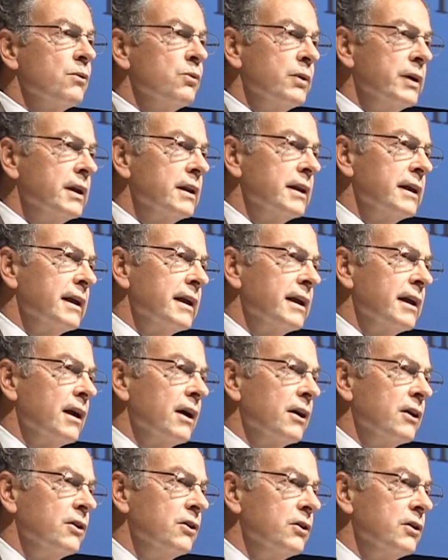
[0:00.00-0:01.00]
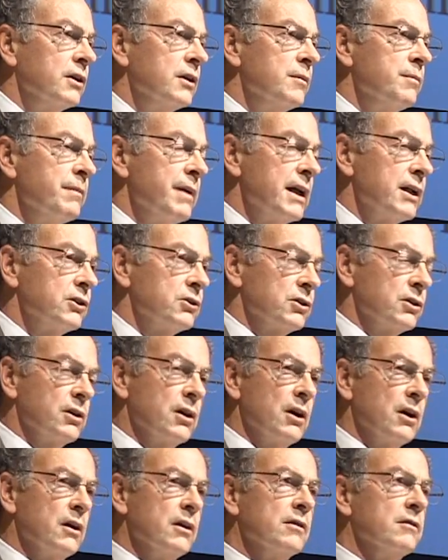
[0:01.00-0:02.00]
really a good measure
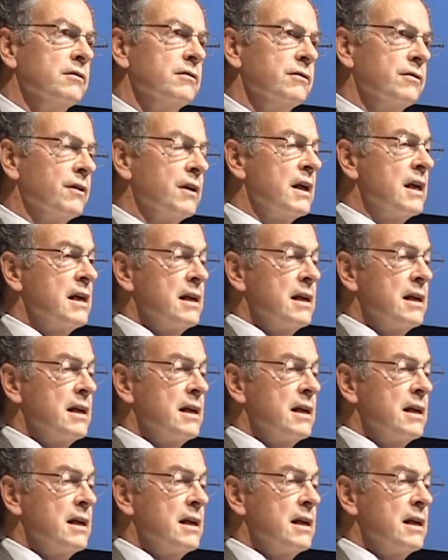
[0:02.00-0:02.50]
of